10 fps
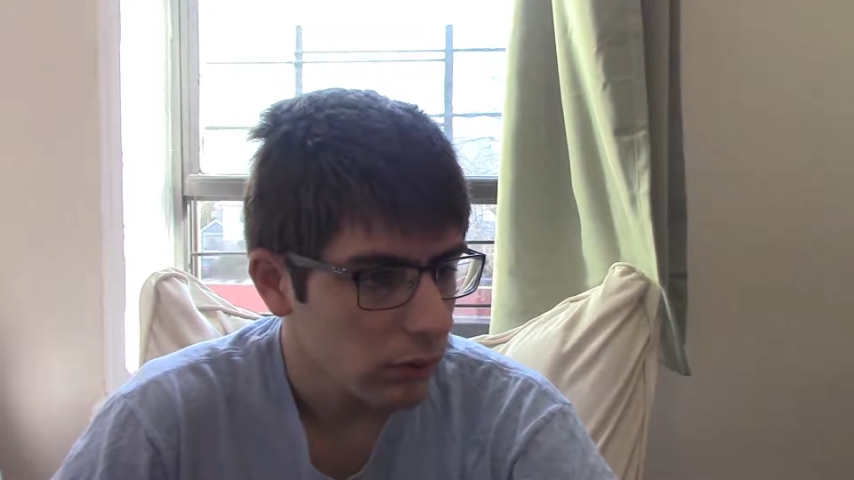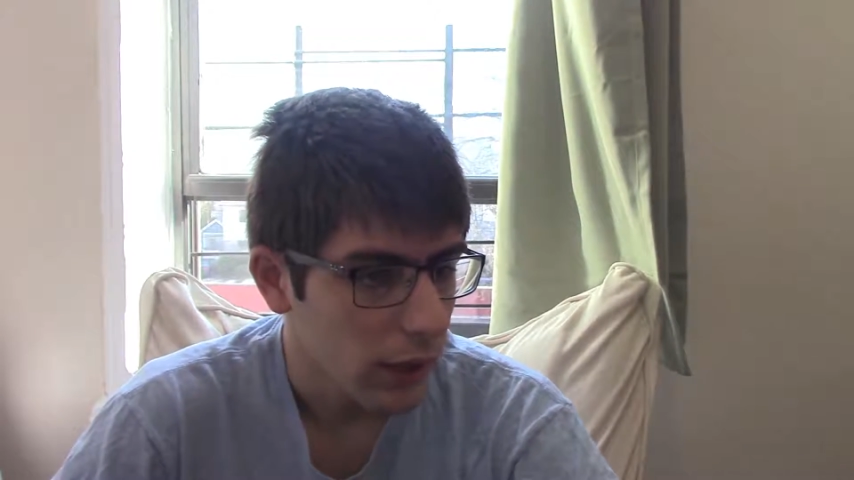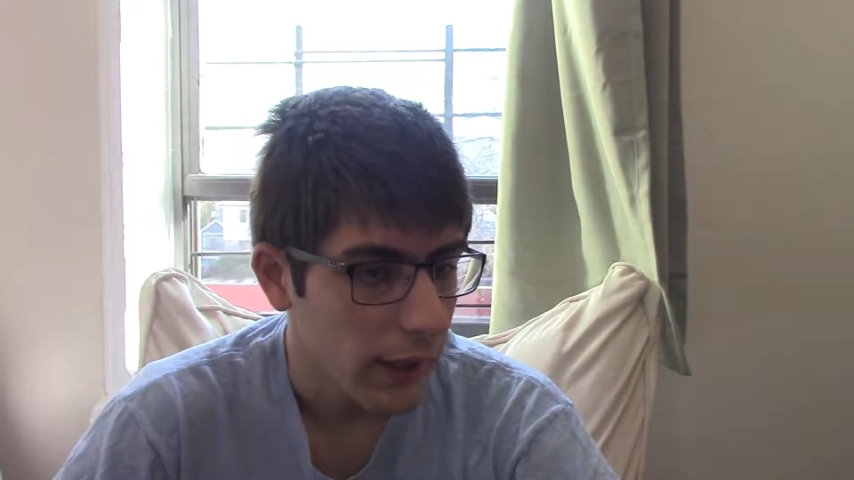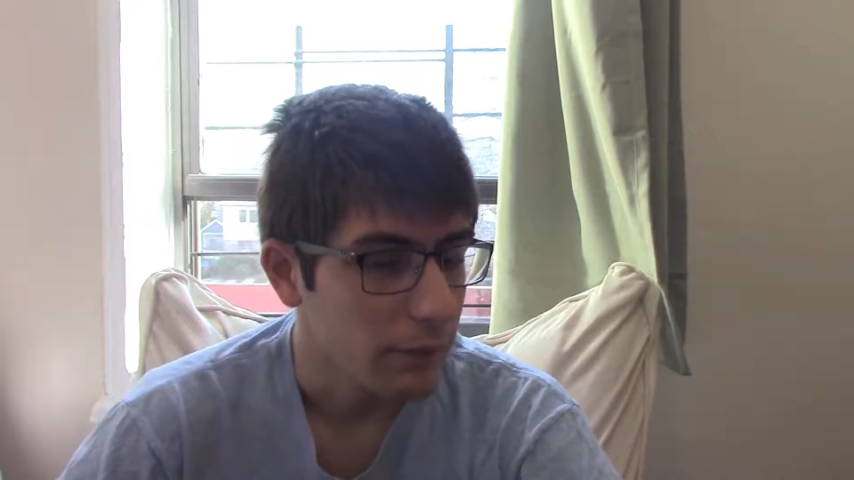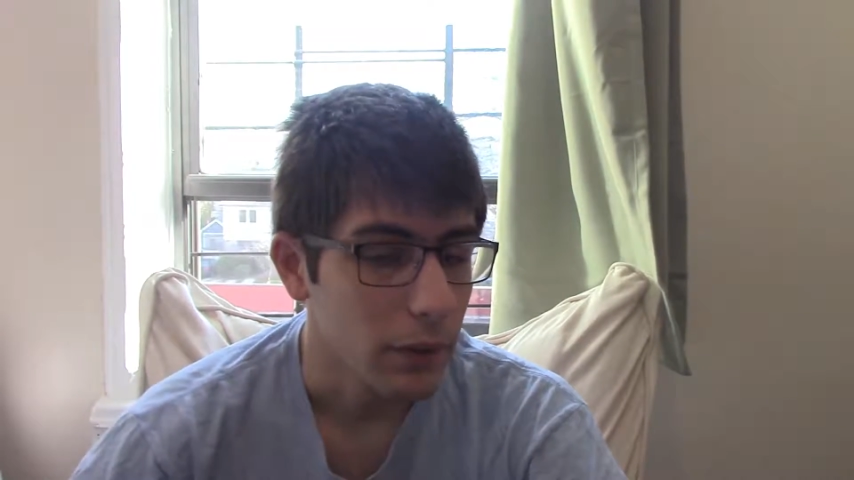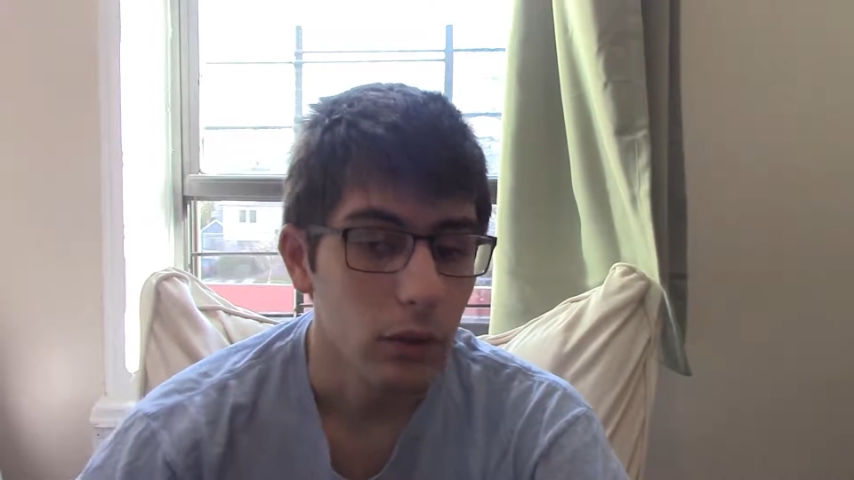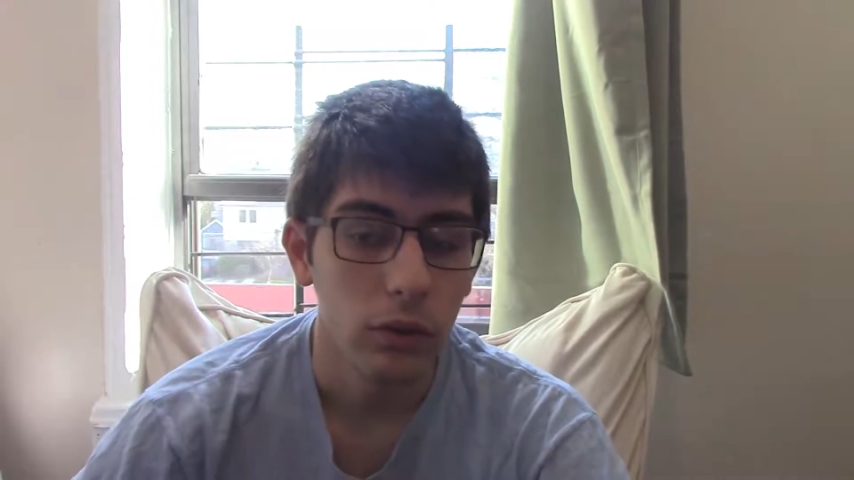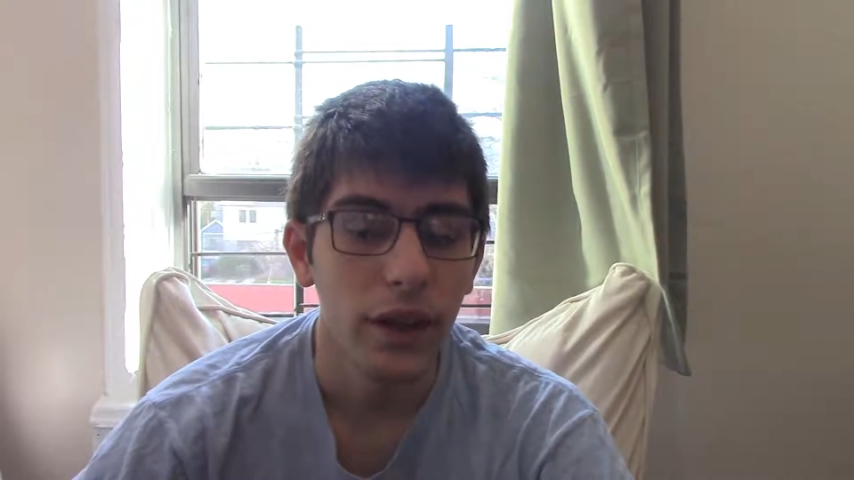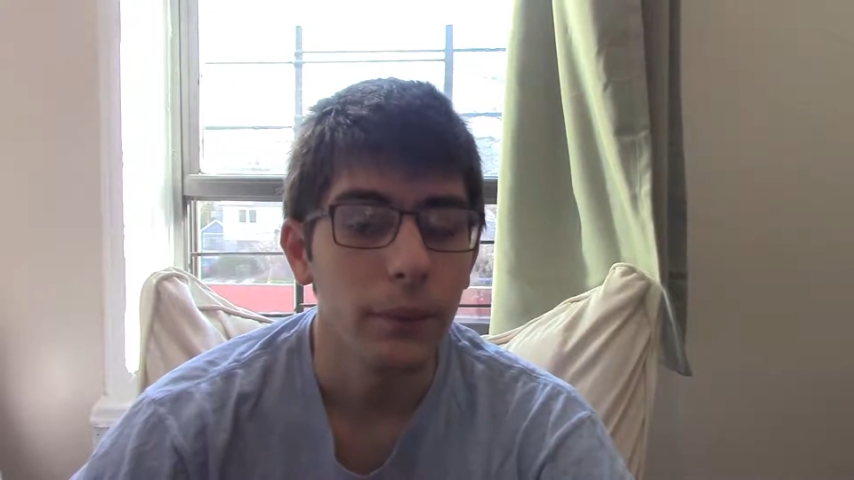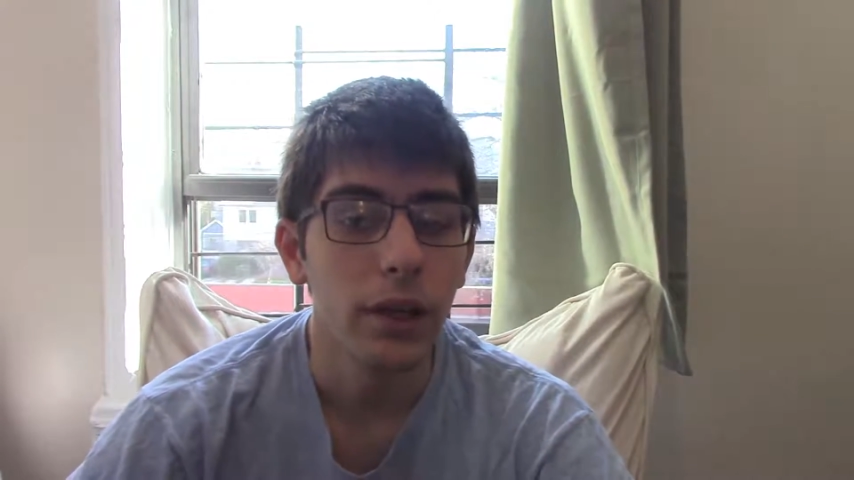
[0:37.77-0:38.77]
I have my
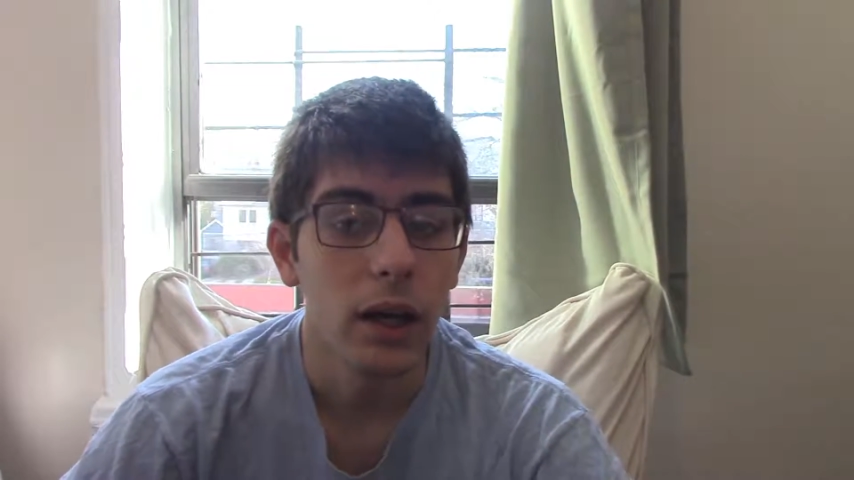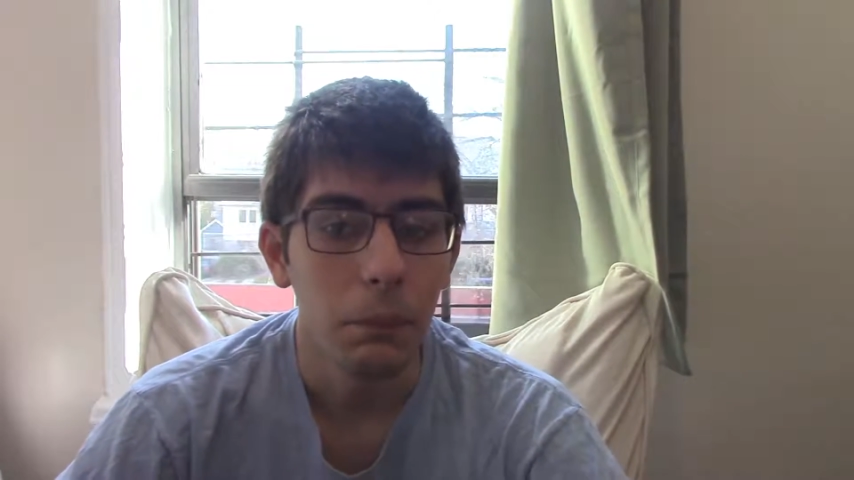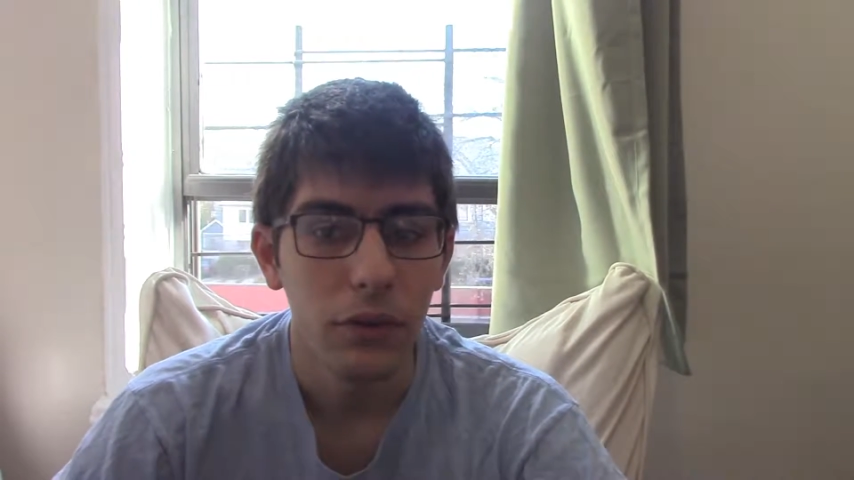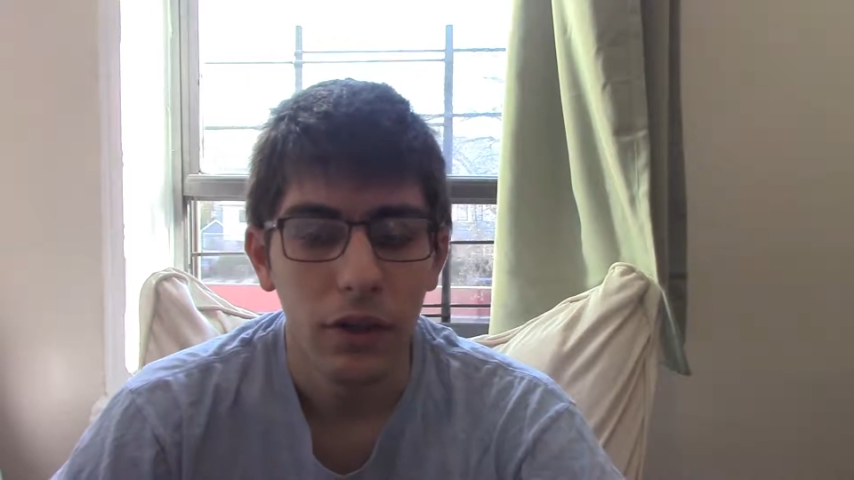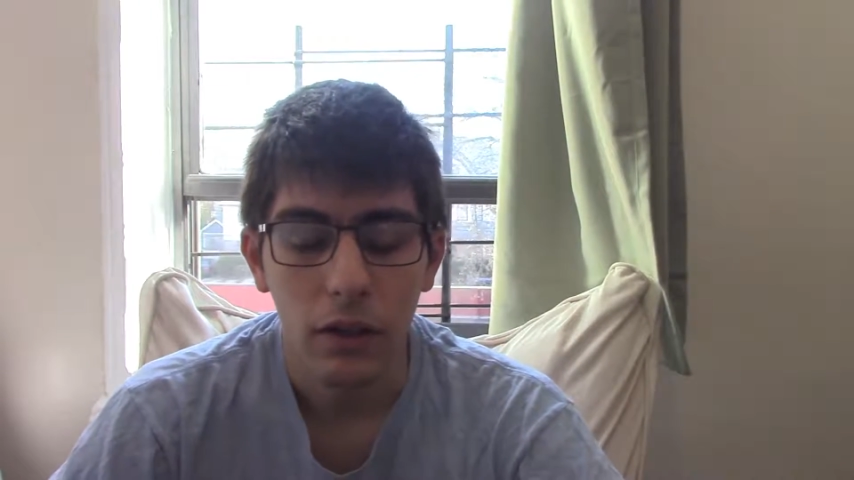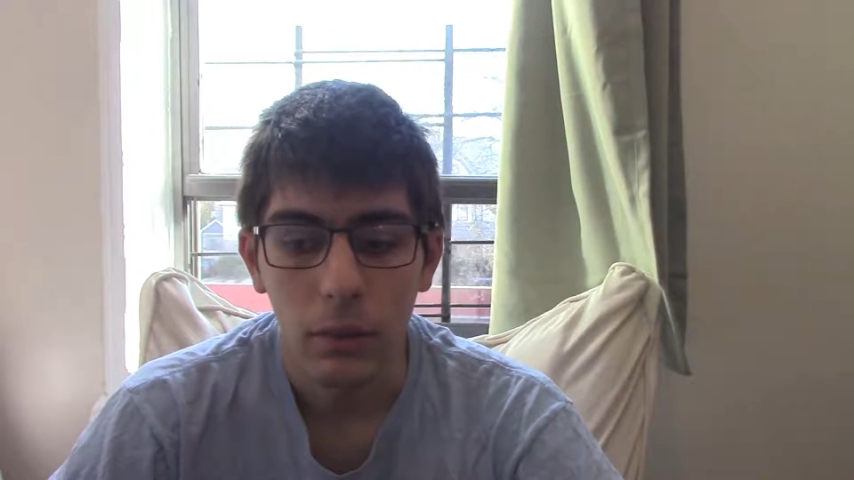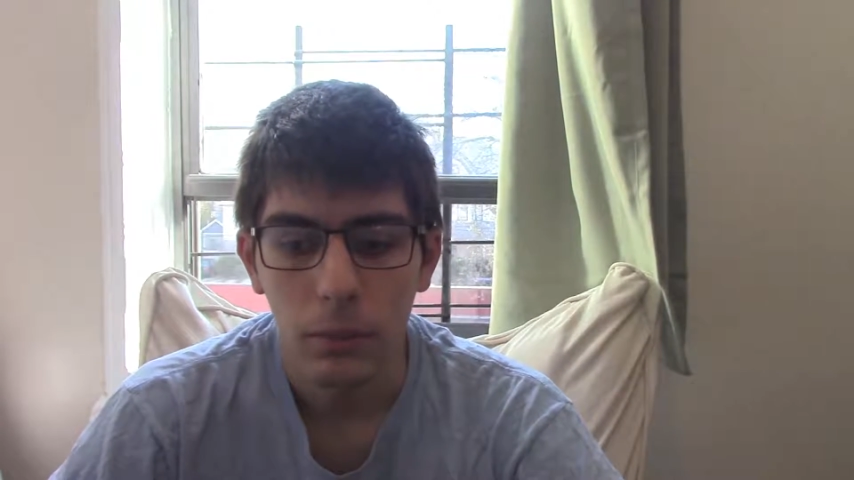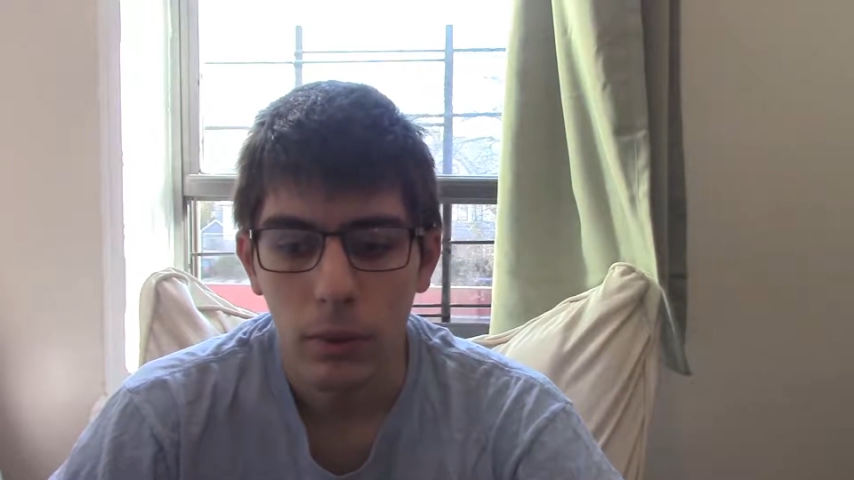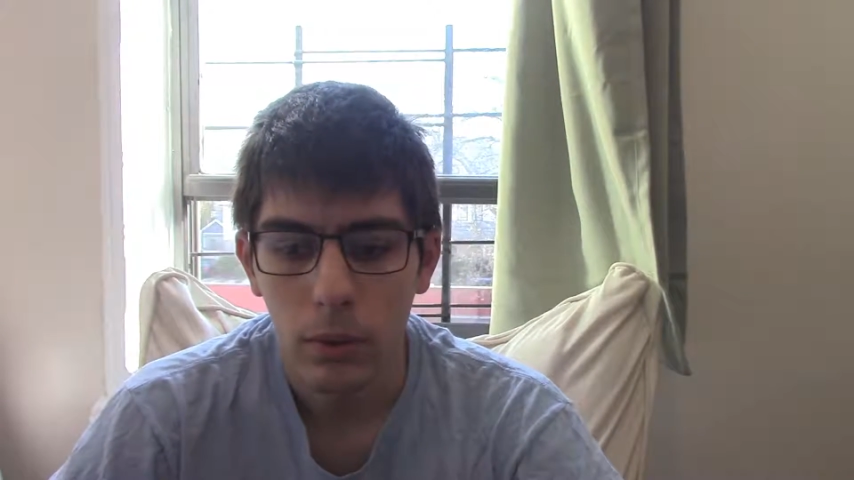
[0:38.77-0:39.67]
old laptop set up